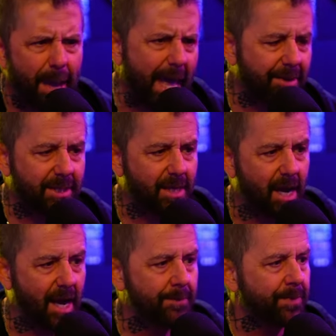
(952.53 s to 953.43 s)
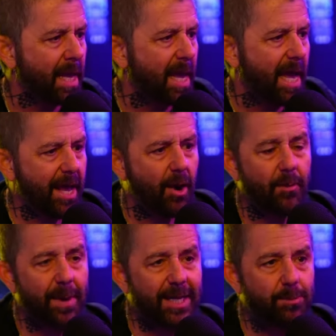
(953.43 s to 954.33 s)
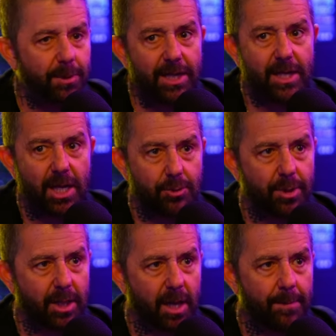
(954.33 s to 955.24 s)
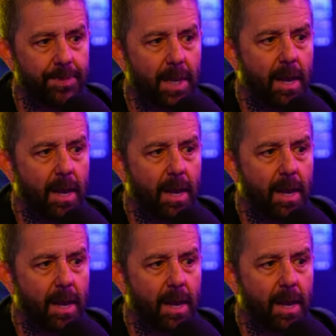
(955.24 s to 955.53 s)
band at the time. And all the bands played the country club.